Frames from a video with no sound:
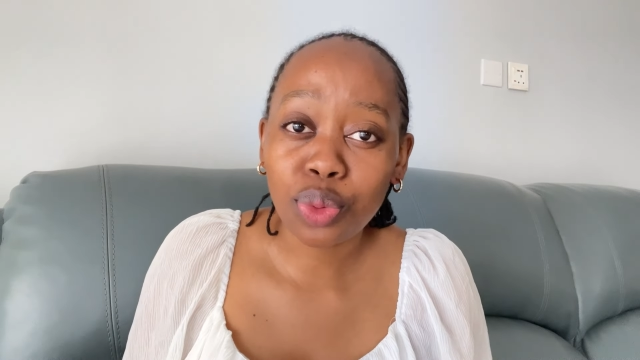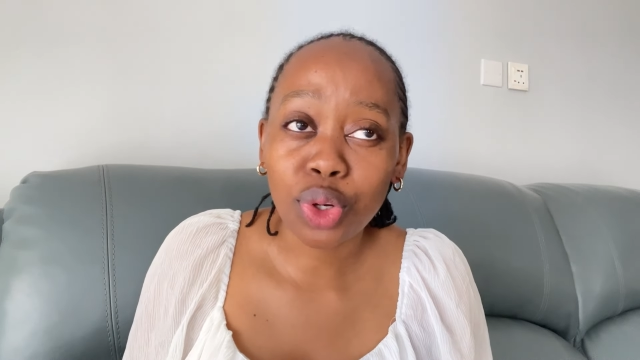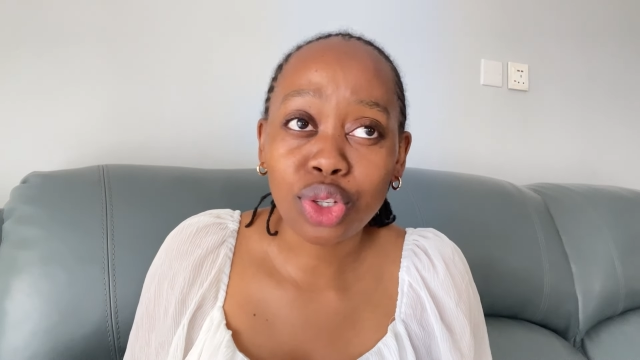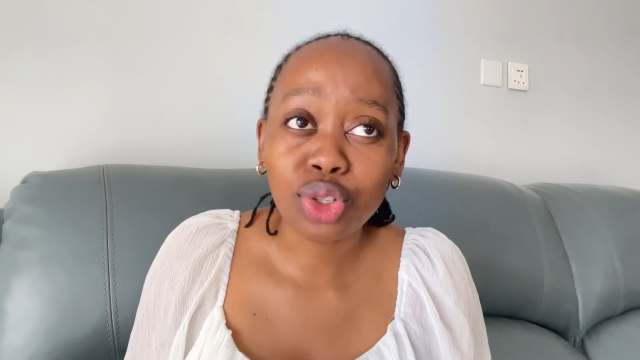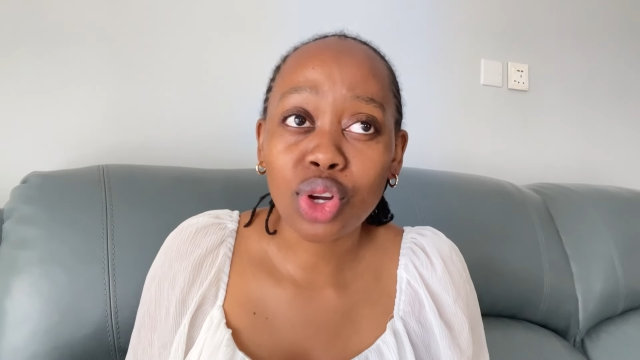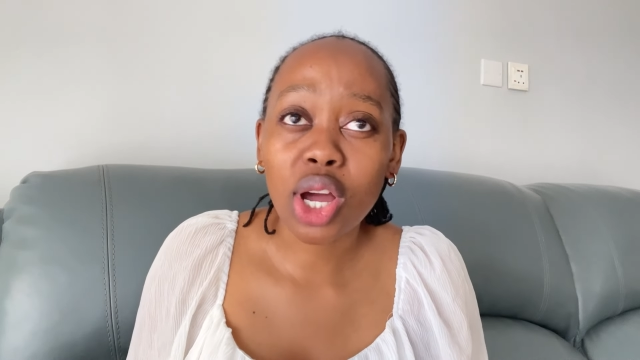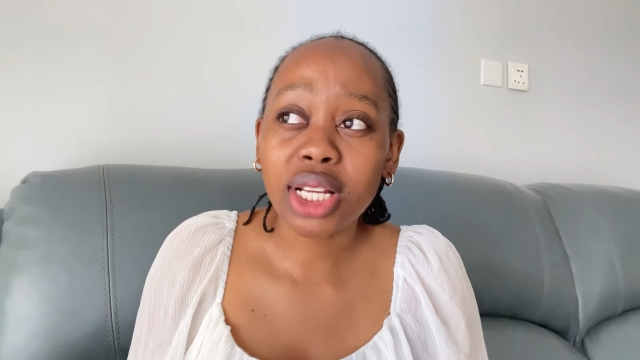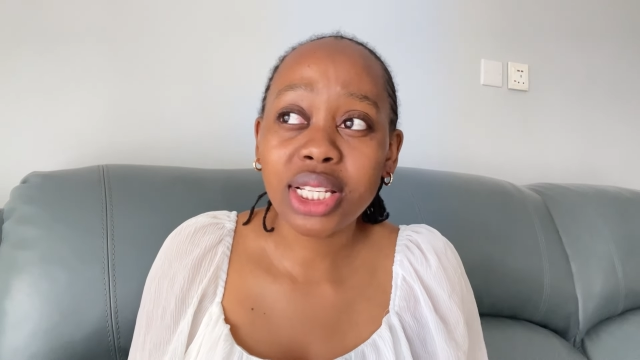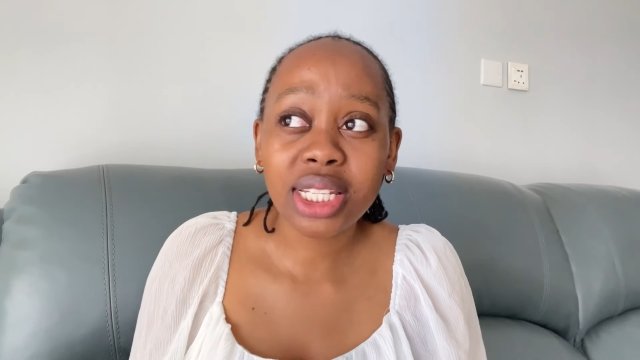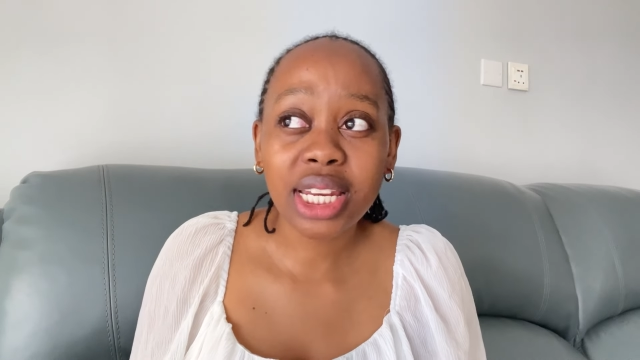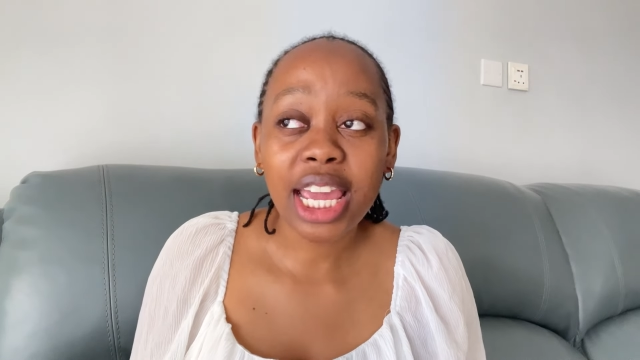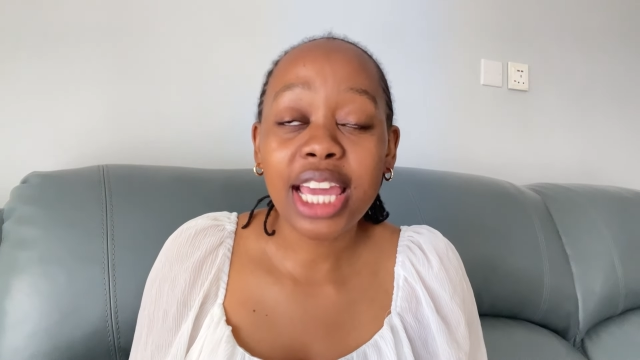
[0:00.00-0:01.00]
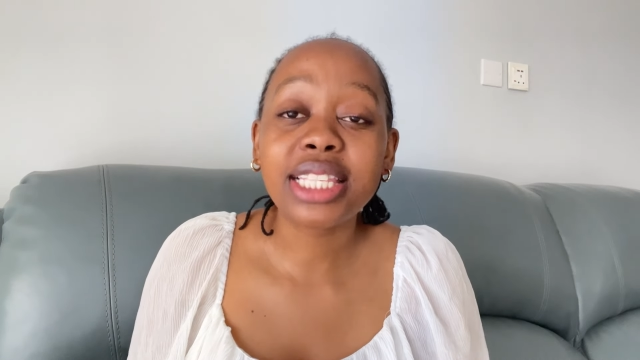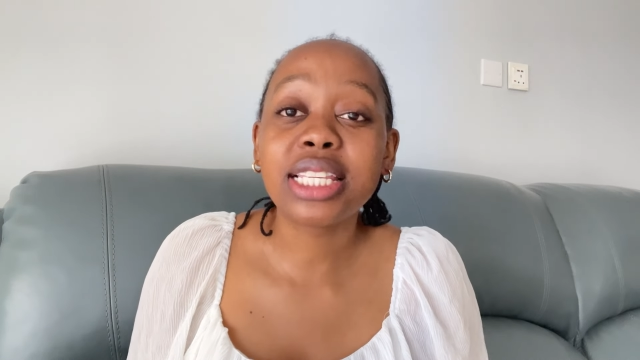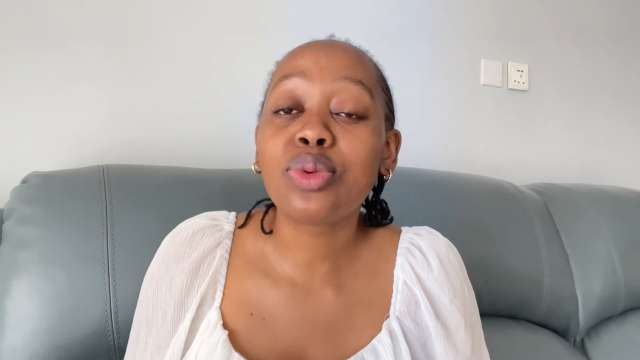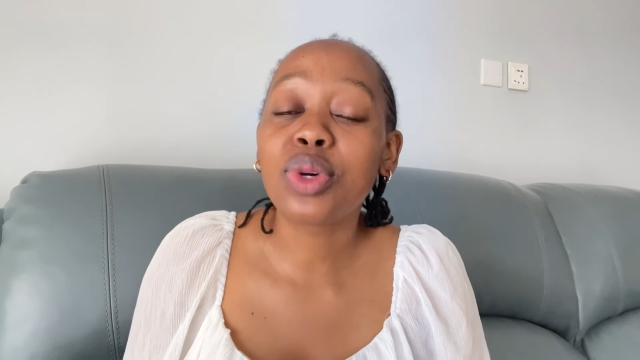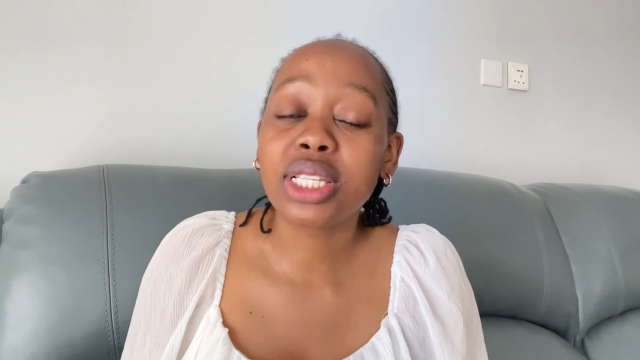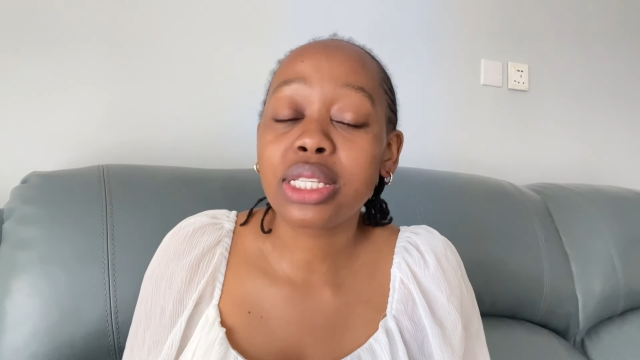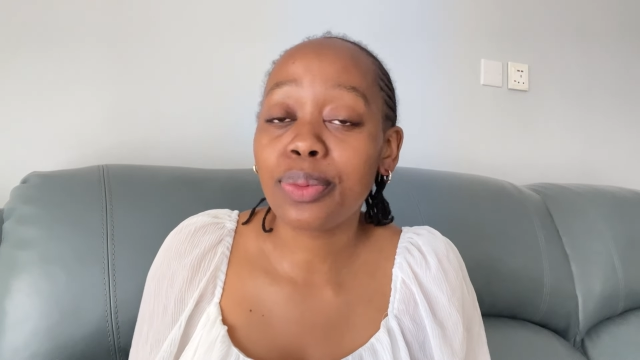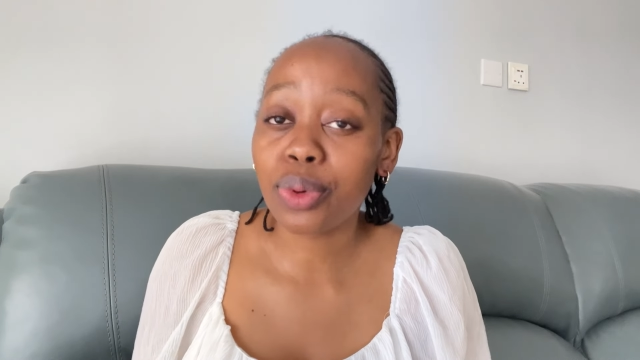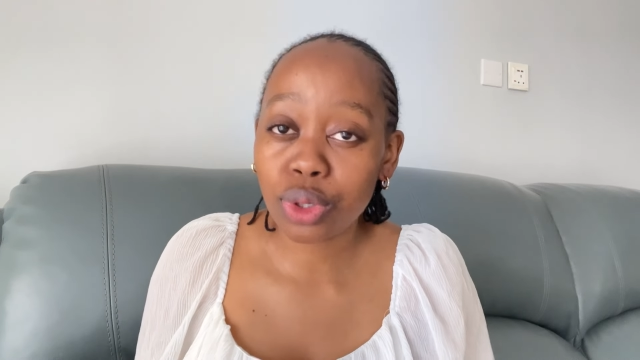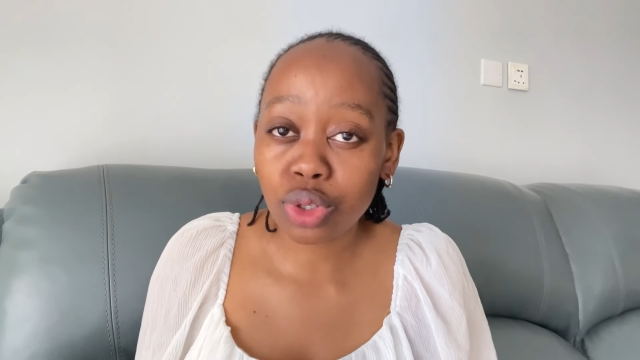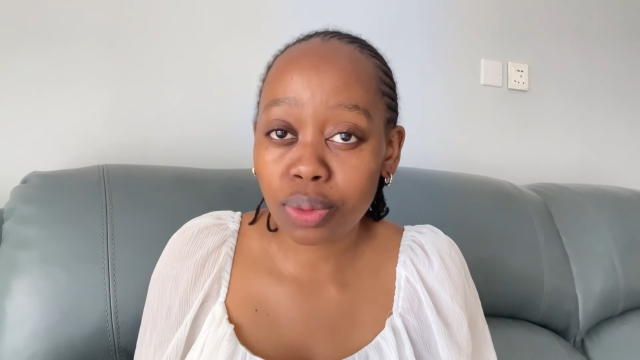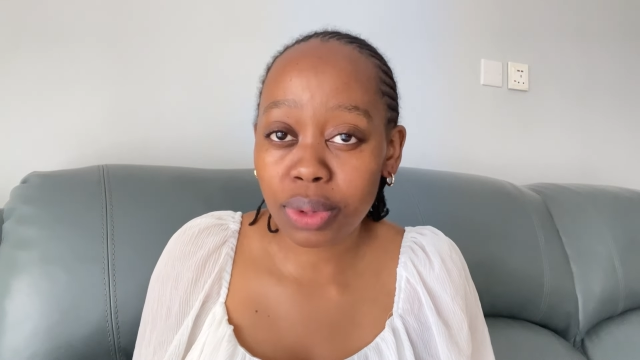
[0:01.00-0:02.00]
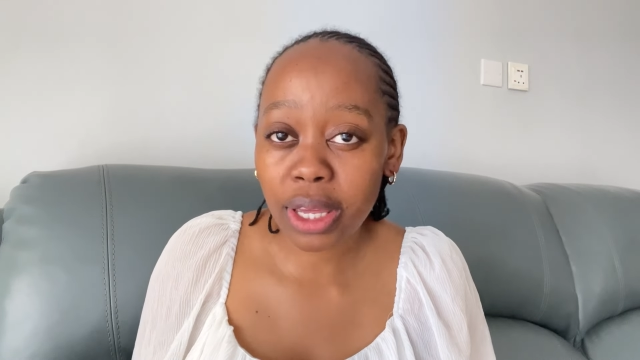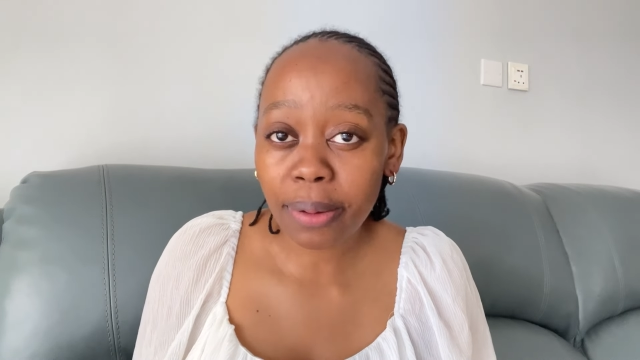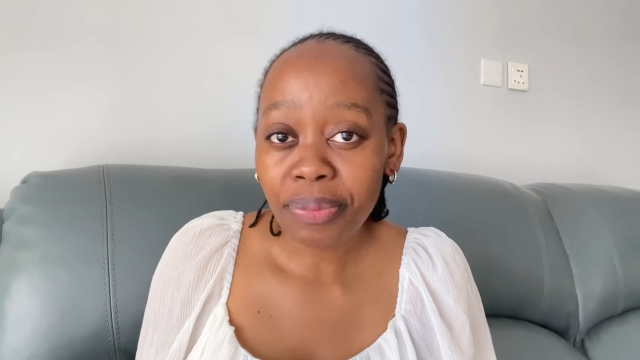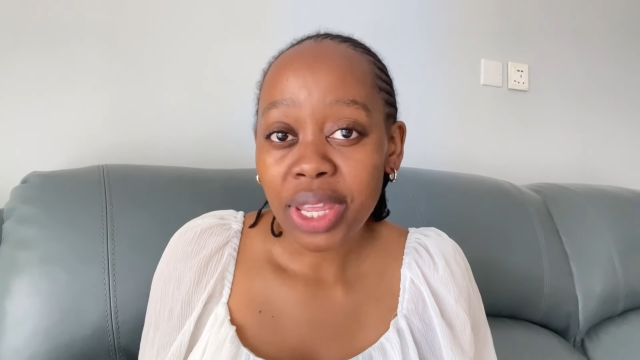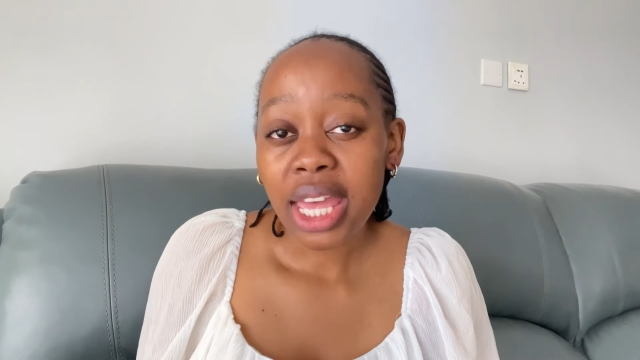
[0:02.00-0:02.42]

was not as it was supposed to be.